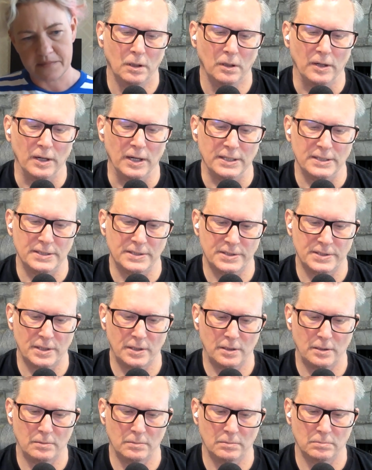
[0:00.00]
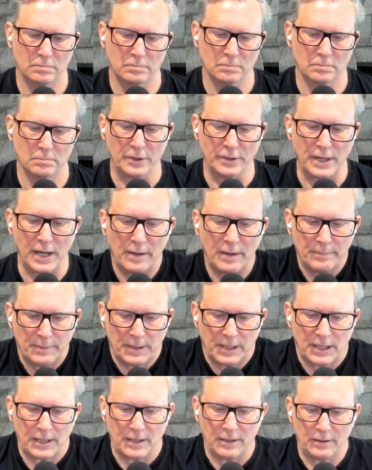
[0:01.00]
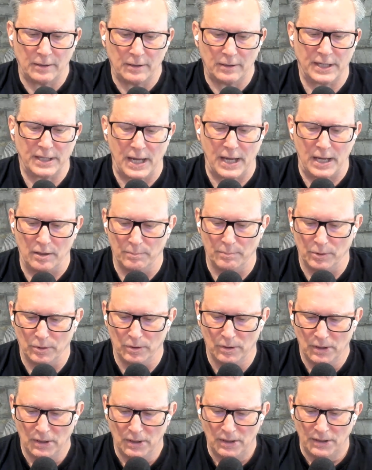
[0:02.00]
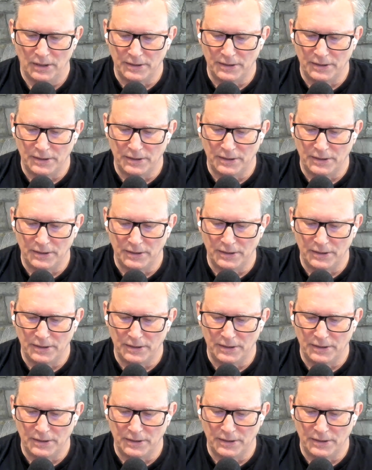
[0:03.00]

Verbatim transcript: All right. So they're now being held accountable.